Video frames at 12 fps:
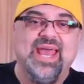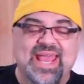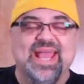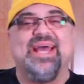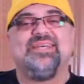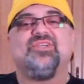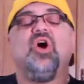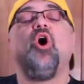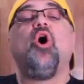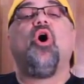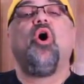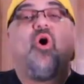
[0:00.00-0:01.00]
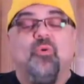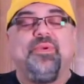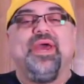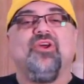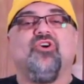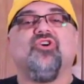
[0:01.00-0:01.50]
Hey guys, hope
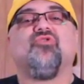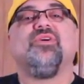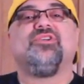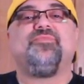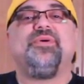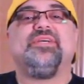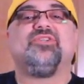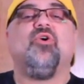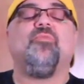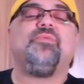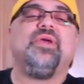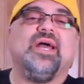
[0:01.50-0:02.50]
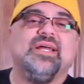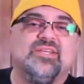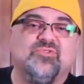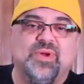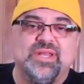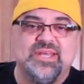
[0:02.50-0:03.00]
you had a good Christmas. Hope you got
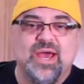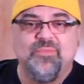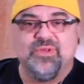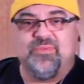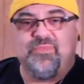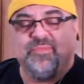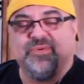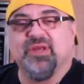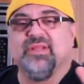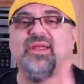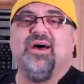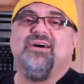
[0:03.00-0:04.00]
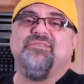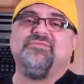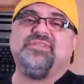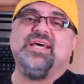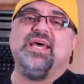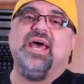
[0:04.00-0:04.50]
to spend time with the people you
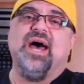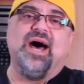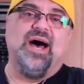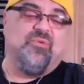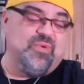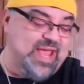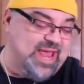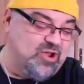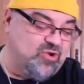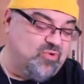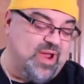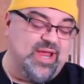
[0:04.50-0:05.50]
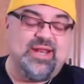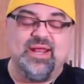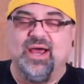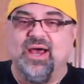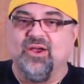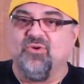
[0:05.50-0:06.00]
loved. Uh, we had a great,
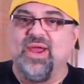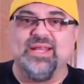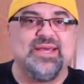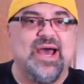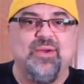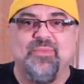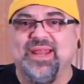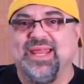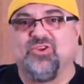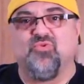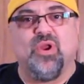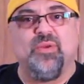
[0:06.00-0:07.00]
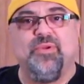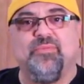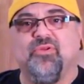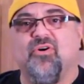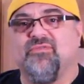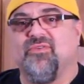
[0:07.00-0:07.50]
uh, great time. We had like 20
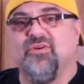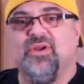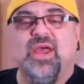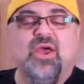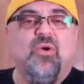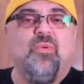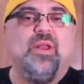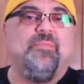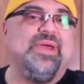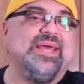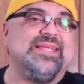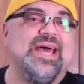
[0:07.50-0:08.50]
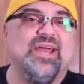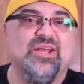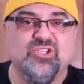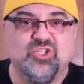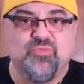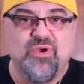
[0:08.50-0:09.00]
people over. We had a big
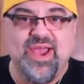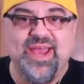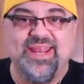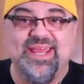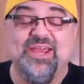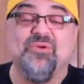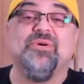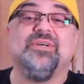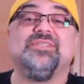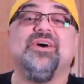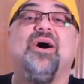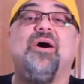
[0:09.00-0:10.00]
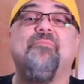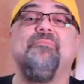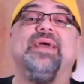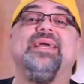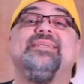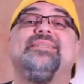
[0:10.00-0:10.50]
Italian spread. It was
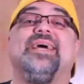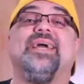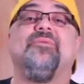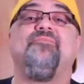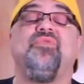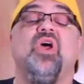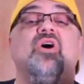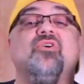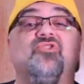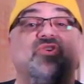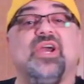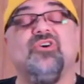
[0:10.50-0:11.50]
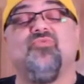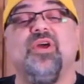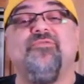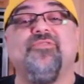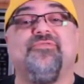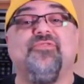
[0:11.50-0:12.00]
amazing. So you guys
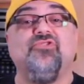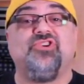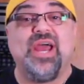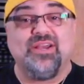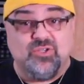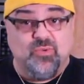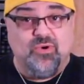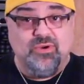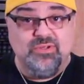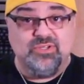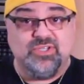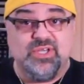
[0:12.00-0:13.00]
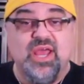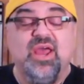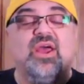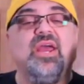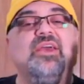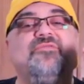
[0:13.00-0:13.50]
ready for the Food Jacks Awards?
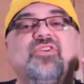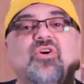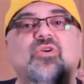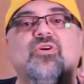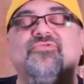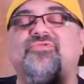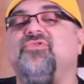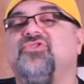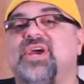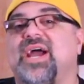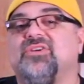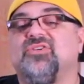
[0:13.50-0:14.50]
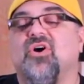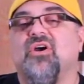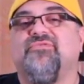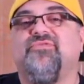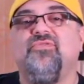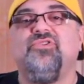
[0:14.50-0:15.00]
If you don't know what Food Jacks
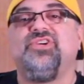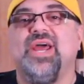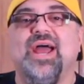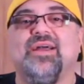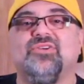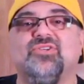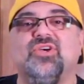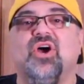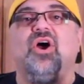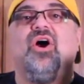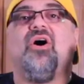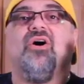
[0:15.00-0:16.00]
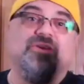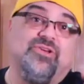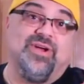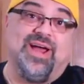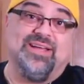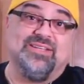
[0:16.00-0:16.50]
are, Food Jacks are
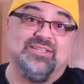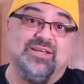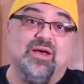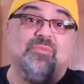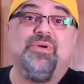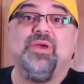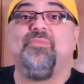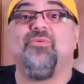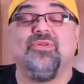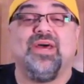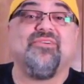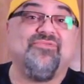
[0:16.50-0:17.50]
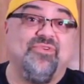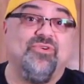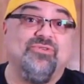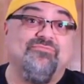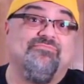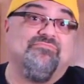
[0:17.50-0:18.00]
you guys. People who like
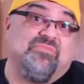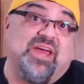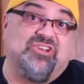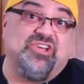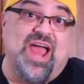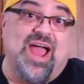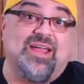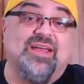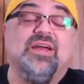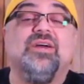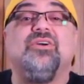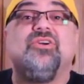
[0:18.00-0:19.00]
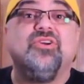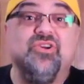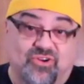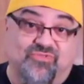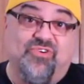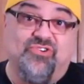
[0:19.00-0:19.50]
food, like Jack.
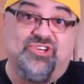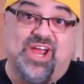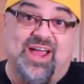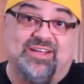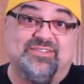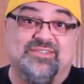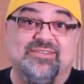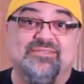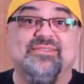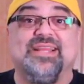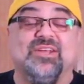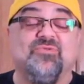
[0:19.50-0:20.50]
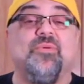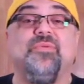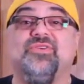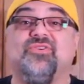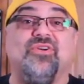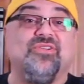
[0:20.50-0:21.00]
You're Food Jacks. That's why
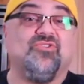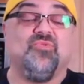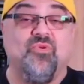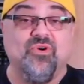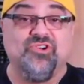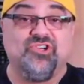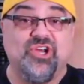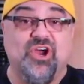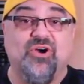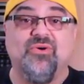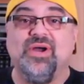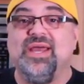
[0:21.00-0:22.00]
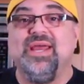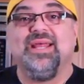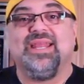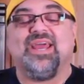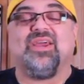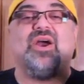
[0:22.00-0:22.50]
we started this award show.
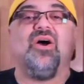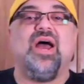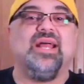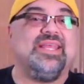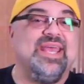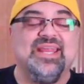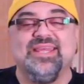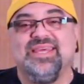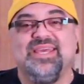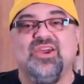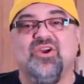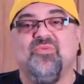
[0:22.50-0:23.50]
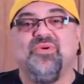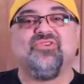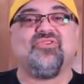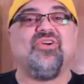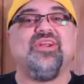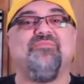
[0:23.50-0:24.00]
Like at the end of the year, we
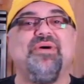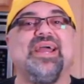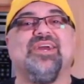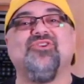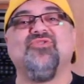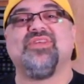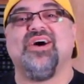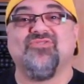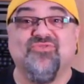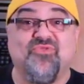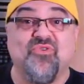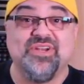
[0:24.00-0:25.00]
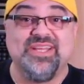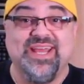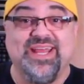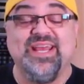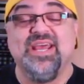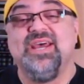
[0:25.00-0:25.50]
started it back in
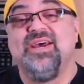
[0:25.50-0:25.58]
2014